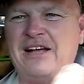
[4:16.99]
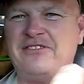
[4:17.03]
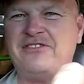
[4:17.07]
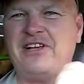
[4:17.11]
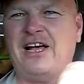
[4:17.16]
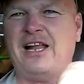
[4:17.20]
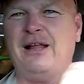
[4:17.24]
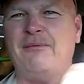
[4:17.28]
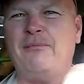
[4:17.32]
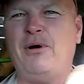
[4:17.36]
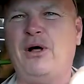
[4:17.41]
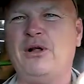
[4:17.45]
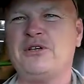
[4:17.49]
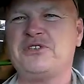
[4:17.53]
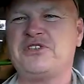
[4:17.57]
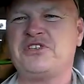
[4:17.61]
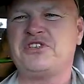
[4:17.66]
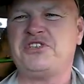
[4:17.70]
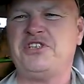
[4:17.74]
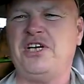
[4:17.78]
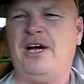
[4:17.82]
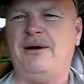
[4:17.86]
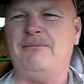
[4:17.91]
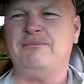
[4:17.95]
tell him old
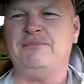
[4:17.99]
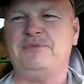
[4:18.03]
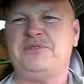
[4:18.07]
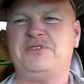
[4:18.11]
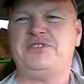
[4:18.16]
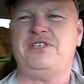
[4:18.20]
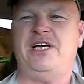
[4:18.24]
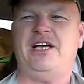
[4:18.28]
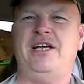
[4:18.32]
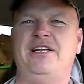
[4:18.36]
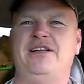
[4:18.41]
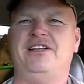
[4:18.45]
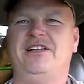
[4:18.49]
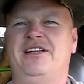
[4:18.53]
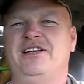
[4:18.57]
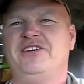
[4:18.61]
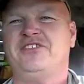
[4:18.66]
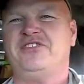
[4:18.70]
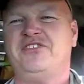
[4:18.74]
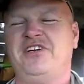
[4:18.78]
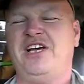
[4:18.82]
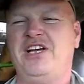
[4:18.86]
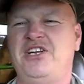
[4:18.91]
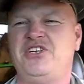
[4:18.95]
Stump
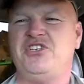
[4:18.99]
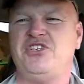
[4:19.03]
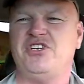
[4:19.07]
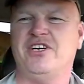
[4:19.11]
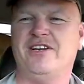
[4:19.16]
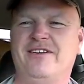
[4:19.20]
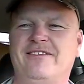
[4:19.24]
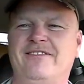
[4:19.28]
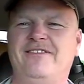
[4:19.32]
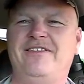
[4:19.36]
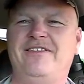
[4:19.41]
sent you.